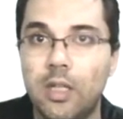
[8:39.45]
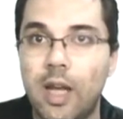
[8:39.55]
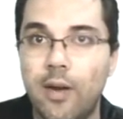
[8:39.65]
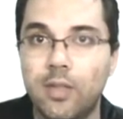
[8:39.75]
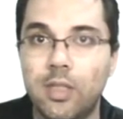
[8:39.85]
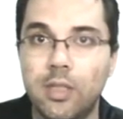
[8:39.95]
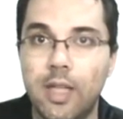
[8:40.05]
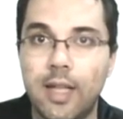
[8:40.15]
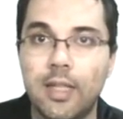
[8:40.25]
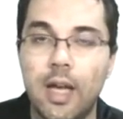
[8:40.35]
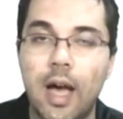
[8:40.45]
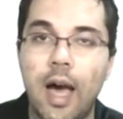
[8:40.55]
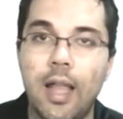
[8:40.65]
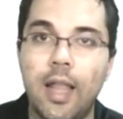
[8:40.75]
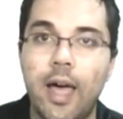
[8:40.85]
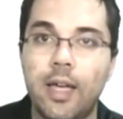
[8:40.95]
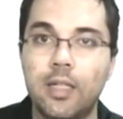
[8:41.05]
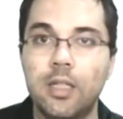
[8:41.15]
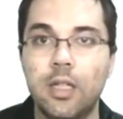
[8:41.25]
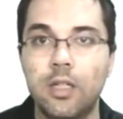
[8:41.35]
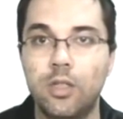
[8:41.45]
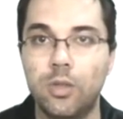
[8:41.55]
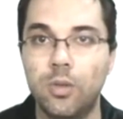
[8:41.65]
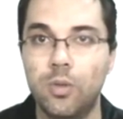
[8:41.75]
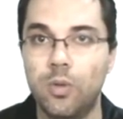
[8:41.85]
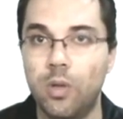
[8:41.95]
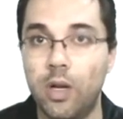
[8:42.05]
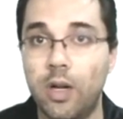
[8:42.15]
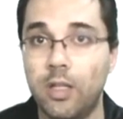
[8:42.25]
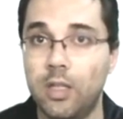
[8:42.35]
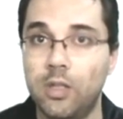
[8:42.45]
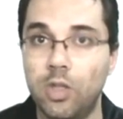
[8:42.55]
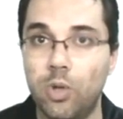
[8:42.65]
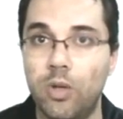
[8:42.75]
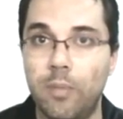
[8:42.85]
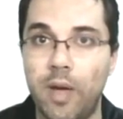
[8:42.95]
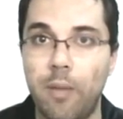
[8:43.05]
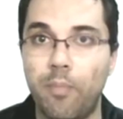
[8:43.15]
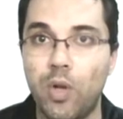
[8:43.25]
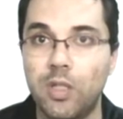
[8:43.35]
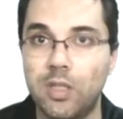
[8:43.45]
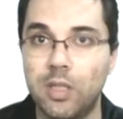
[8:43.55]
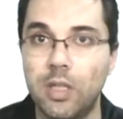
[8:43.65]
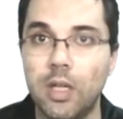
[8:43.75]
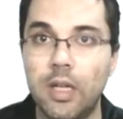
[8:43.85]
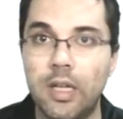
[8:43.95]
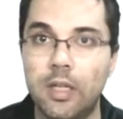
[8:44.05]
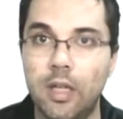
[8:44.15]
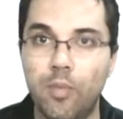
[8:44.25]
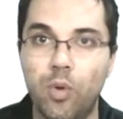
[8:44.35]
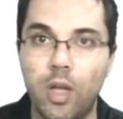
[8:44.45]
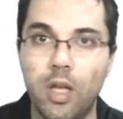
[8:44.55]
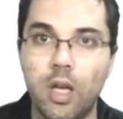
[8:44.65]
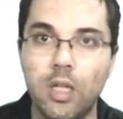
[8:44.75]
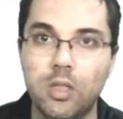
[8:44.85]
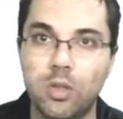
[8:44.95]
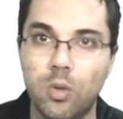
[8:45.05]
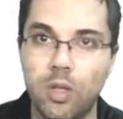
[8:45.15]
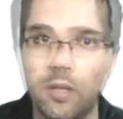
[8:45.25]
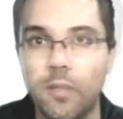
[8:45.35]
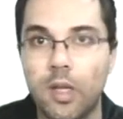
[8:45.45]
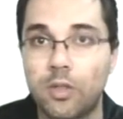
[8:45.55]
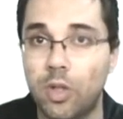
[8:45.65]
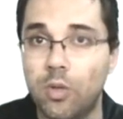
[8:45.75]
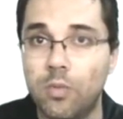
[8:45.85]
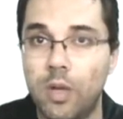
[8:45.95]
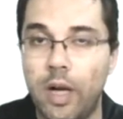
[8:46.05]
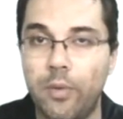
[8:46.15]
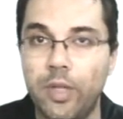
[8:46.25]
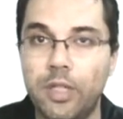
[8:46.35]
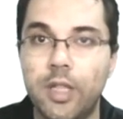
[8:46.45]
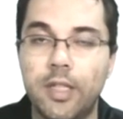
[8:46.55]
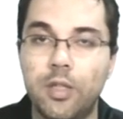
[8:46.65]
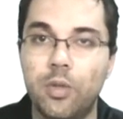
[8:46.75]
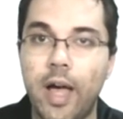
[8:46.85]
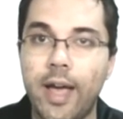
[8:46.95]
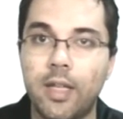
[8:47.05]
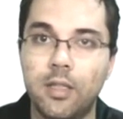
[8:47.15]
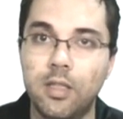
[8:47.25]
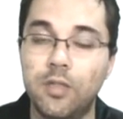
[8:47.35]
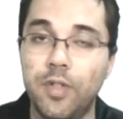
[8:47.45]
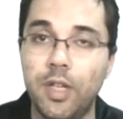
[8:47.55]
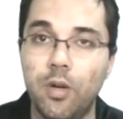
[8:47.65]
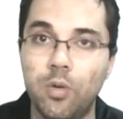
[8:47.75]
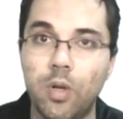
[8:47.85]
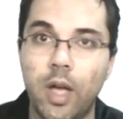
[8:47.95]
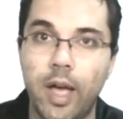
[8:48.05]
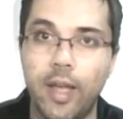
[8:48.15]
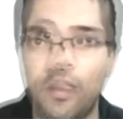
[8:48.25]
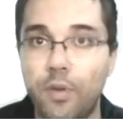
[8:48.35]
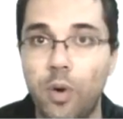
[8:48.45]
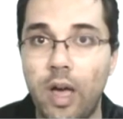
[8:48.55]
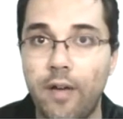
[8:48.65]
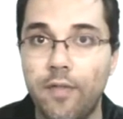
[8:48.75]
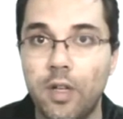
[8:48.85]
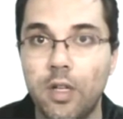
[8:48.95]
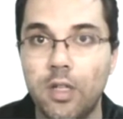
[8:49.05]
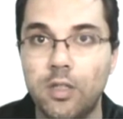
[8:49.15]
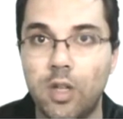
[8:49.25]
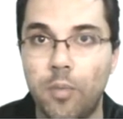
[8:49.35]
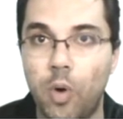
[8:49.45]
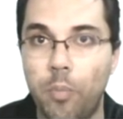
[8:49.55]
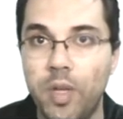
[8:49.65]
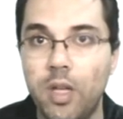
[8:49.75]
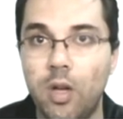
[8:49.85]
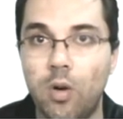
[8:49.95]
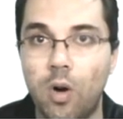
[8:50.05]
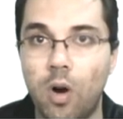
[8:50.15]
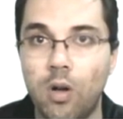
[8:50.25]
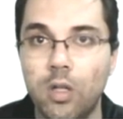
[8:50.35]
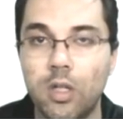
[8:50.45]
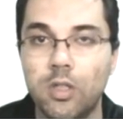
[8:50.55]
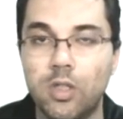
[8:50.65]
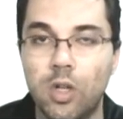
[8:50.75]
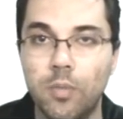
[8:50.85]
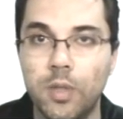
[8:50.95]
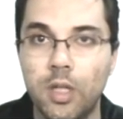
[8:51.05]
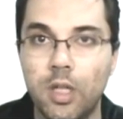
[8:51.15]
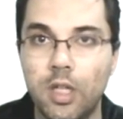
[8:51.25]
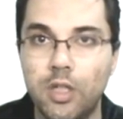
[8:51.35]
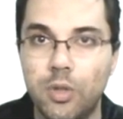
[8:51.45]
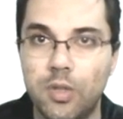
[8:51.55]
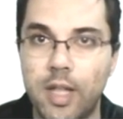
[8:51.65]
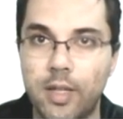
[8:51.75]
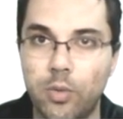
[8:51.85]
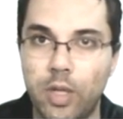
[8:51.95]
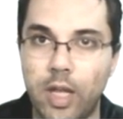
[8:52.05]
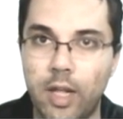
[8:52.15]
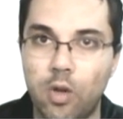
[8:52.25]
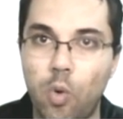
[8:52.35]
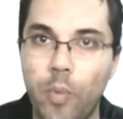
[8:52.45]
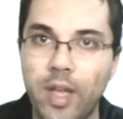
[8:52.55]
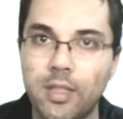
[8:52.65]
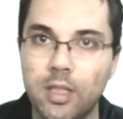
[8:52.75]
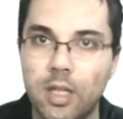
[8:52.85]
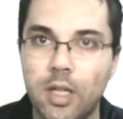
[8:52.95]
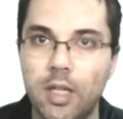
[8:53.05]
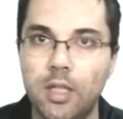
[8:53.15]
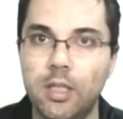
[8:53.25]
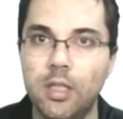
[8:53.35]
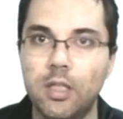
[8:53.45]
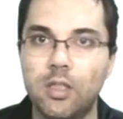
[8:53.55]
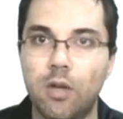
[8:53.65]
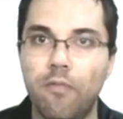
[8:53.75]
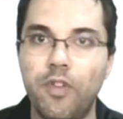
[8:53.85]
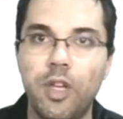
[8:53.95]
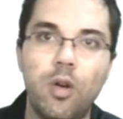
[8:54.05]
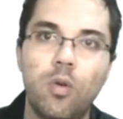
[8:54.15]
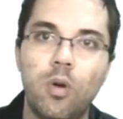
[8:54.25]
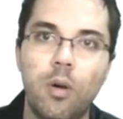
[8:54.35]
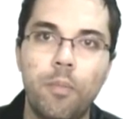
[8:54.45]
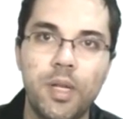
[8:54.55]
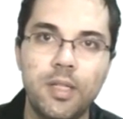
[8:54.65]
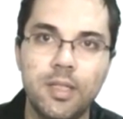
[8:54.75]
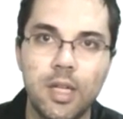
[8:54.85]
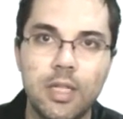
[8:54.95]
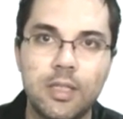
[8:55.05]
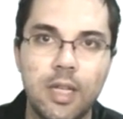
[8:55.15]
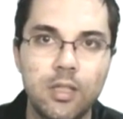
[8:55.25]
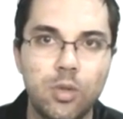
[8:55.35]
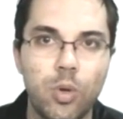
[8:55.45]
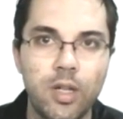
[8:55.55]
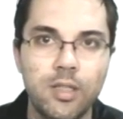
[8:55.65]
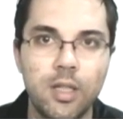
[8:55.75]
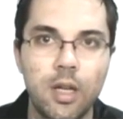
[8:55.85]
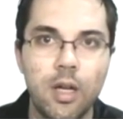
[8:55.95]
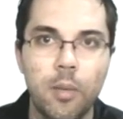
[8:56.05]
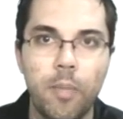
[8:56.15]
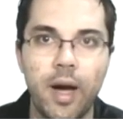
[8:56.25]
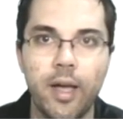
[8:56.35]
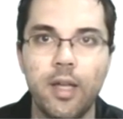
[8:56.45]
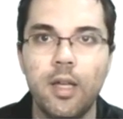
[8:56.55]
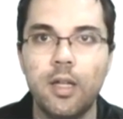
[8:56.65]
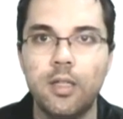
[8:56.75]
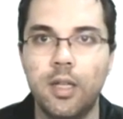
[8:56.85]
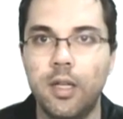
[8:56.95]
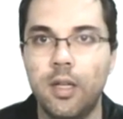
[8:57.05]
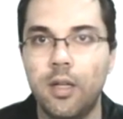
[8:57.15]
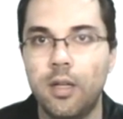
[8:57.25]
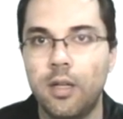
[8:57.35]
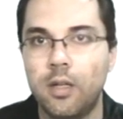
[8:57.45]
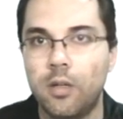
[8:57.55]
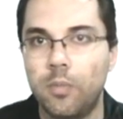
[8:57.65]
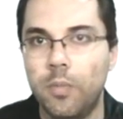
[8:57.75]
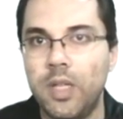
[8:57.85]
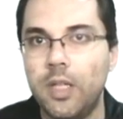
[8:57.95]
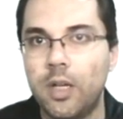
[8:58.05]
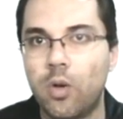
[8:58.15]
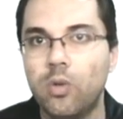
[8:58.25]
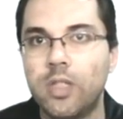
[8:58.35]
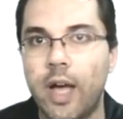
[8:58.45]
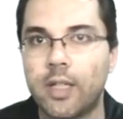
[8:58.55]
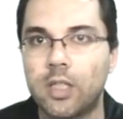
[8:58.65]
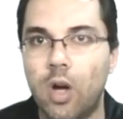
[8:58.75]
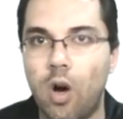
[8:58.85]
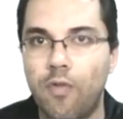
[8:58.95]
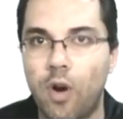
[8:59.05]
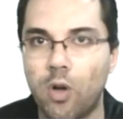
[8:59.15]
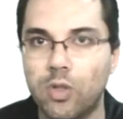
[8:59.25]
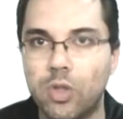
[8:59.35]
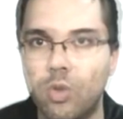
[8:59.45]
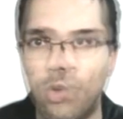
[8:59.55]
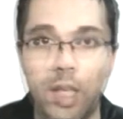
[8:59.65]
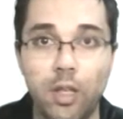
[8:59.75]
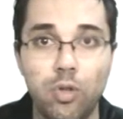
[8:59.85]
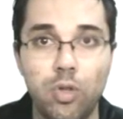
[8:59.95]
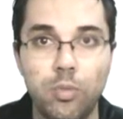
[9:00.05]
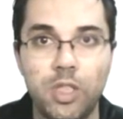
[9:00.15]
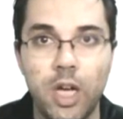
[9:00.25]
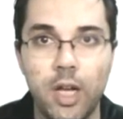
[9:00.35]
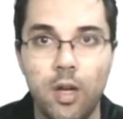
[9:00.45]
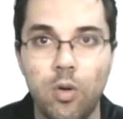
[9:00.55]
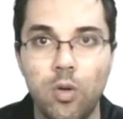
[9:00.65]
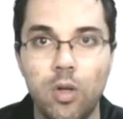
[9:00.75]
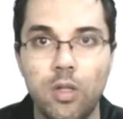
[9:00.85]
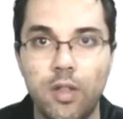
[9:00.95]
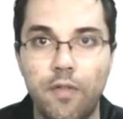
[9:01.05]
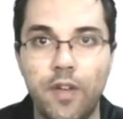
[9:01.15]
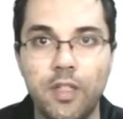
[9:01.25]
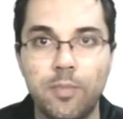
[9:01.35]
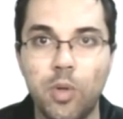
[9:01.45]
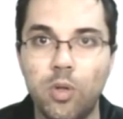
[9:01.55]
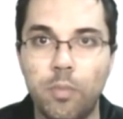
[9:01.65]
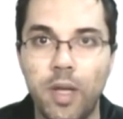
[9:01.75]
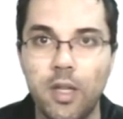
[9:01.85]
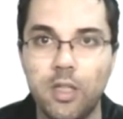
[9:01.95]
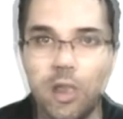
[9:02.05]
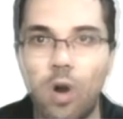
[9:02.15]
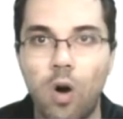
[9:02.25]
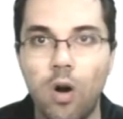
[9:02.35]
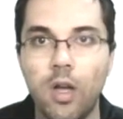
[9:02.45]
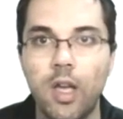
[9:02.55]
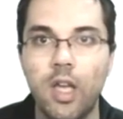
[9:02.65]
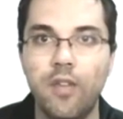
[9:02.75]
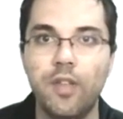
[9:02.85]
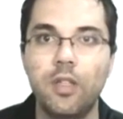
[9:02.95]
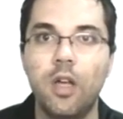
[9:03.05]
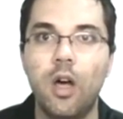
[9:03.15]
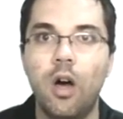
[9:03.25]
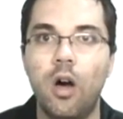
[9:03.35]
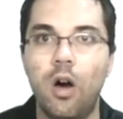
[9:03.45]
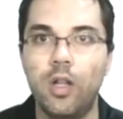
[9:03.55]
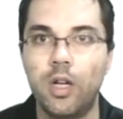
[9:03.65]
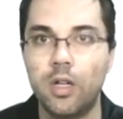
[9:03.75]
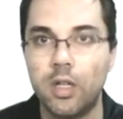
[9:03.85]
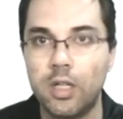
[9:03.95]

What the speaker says: interesting that I liked to learn during my apprenticeship in the Buge history. So I wish that you liked this video, and if you have some opinion or some issues that we can comment in some video, please send to us by the media contacts of our school, the YouTube channel, the Facebook page, or even other